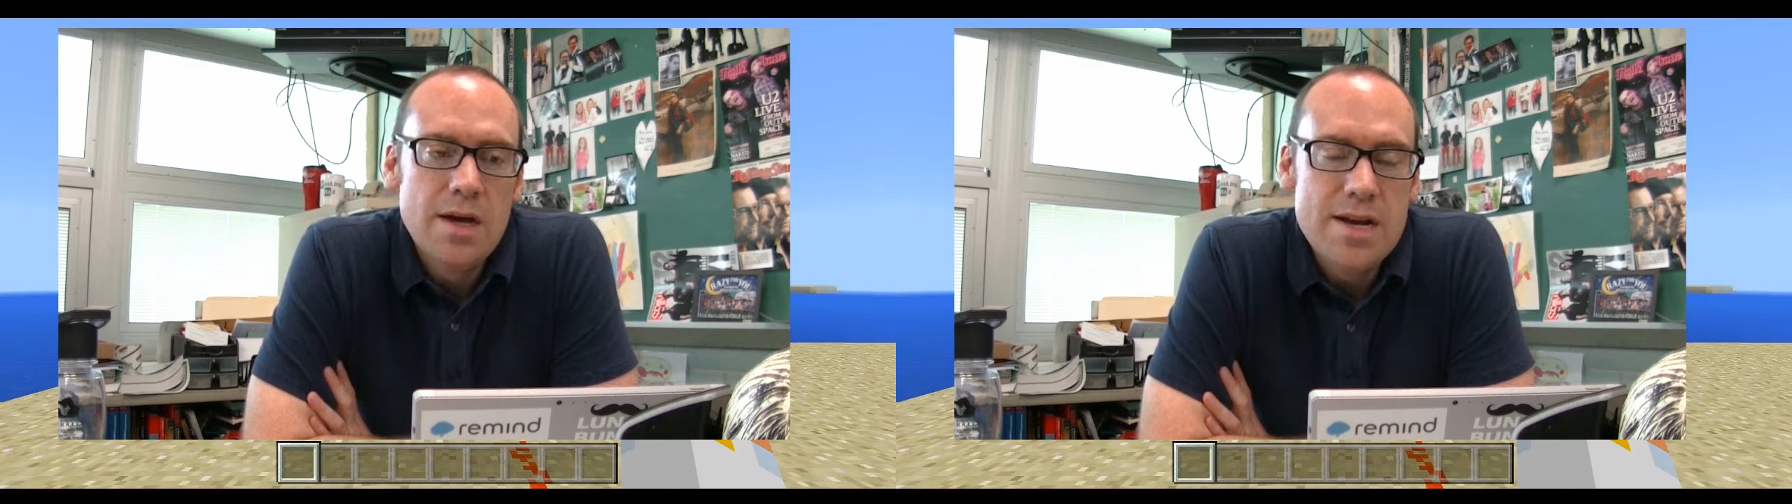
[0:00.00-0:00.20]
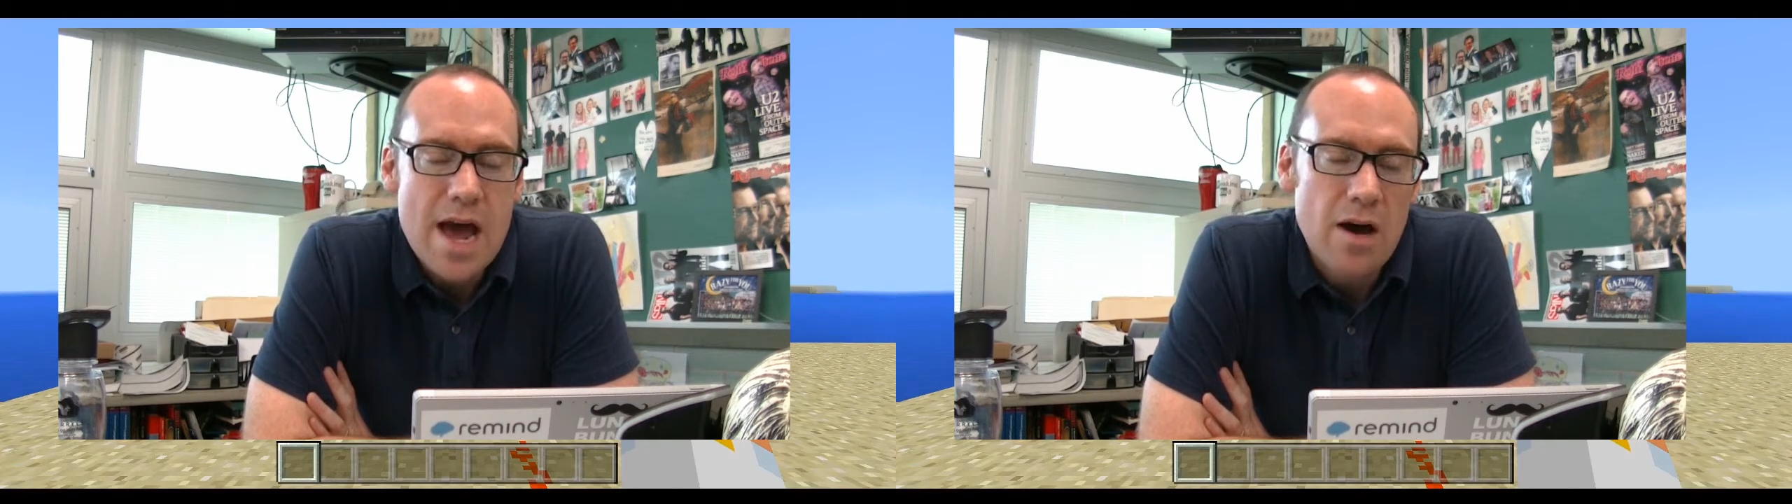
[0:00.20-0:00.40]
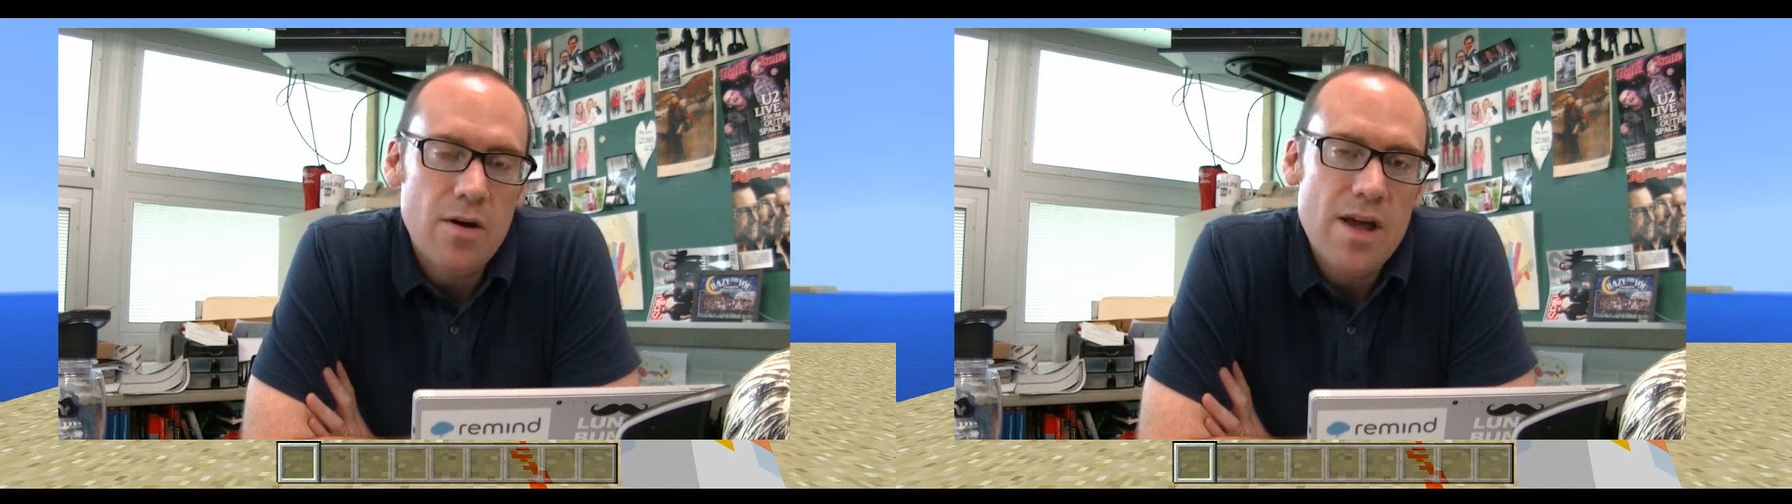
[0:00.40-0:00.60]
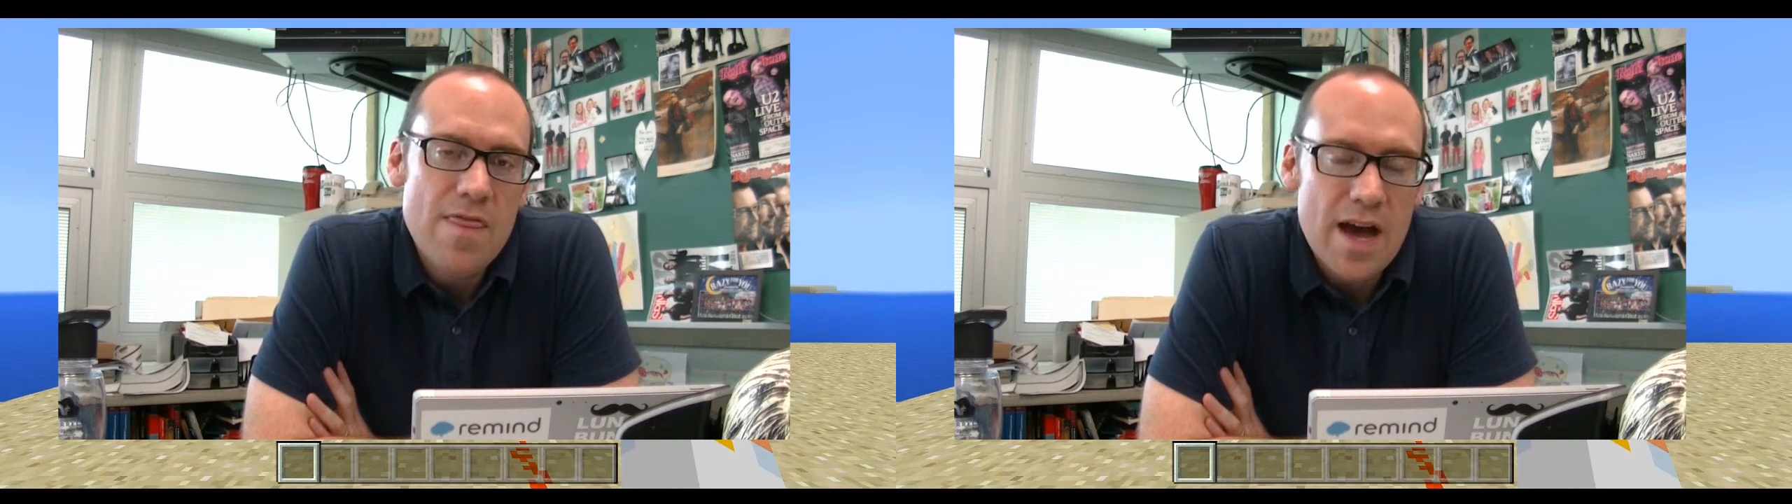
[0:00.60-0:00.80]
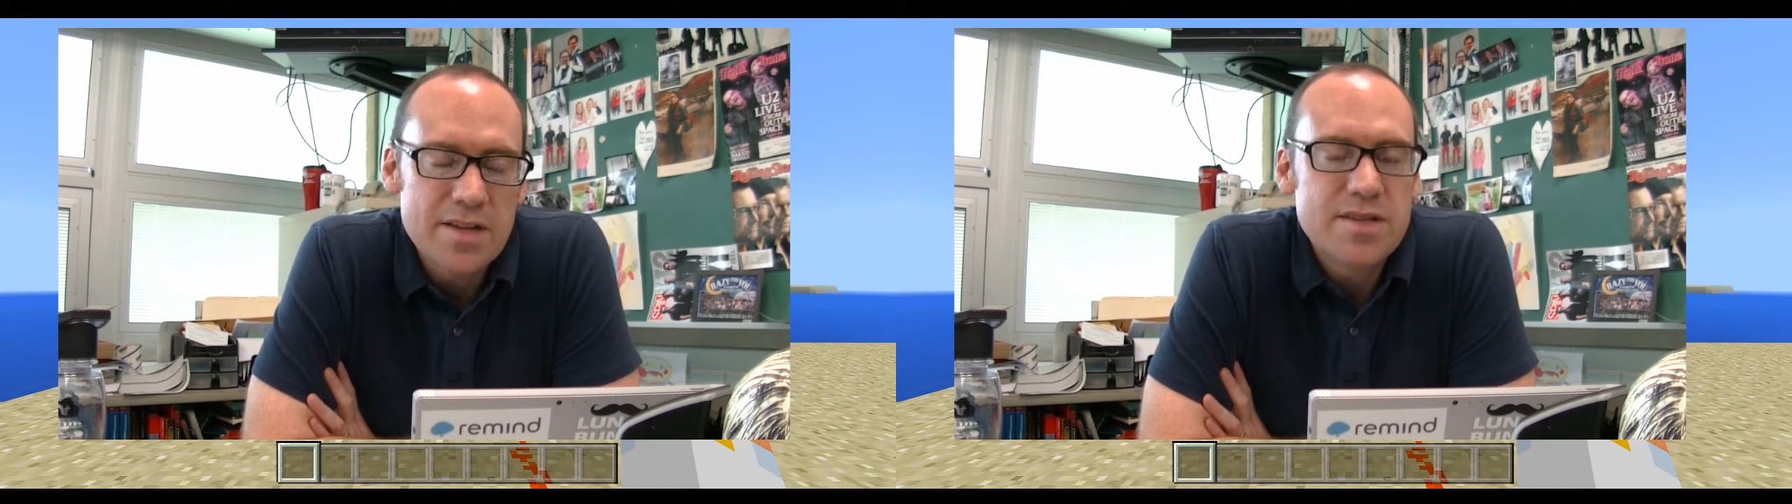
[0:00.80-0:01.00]
Now, in
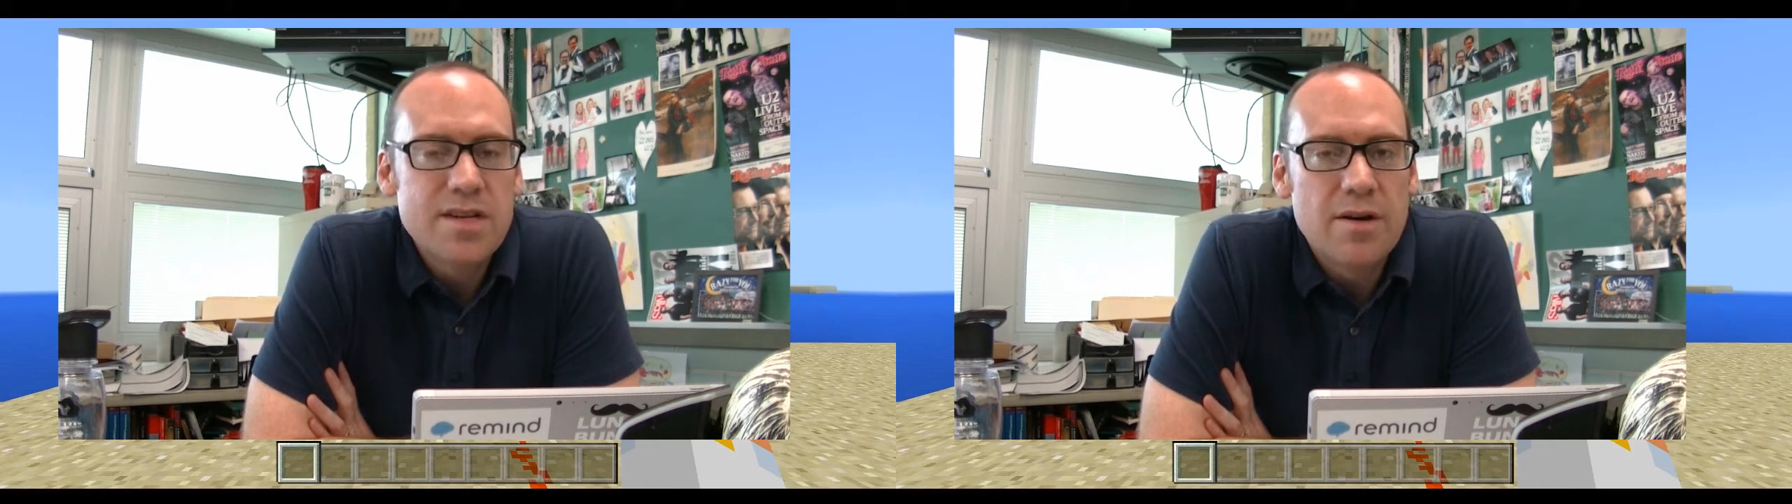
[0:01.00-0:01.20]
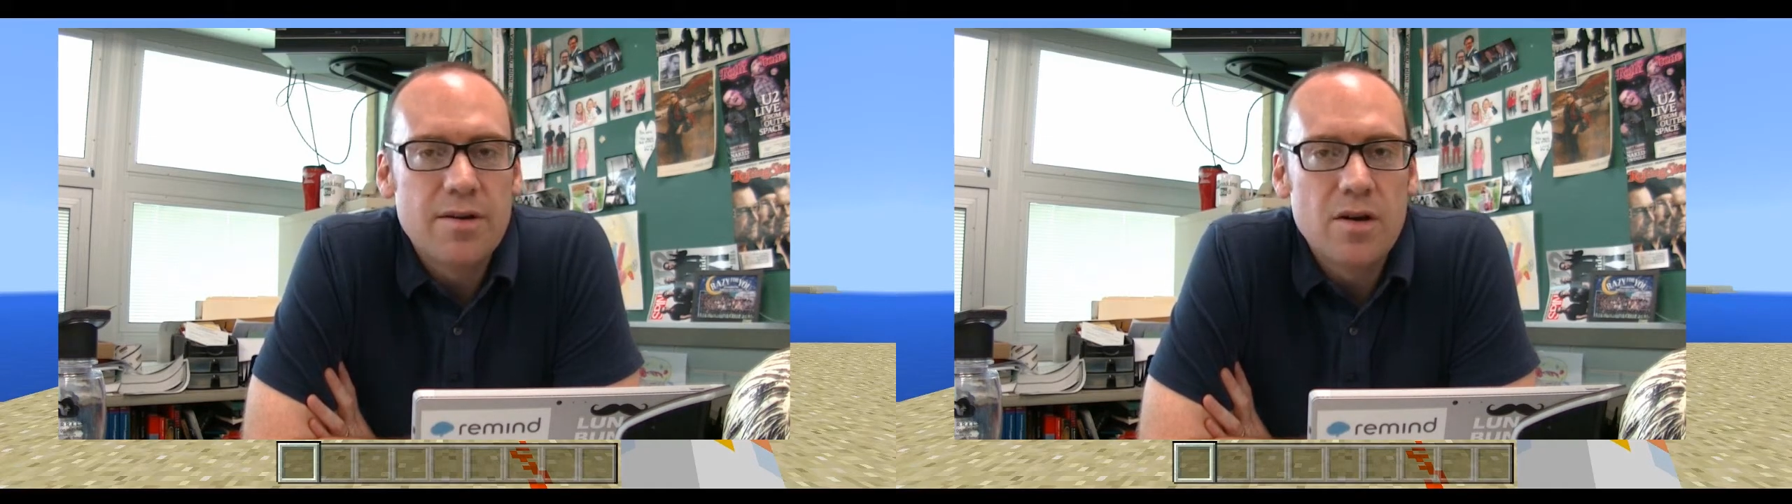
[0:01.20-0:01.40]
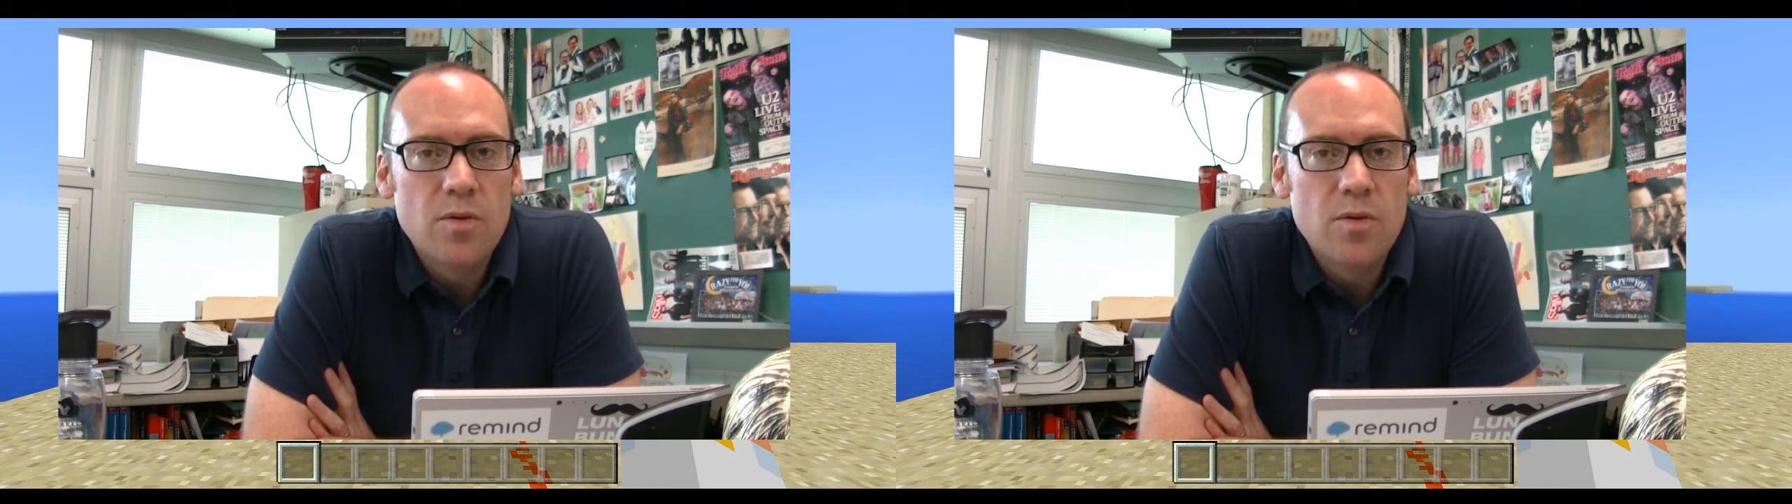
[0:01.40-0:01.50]
that scenario,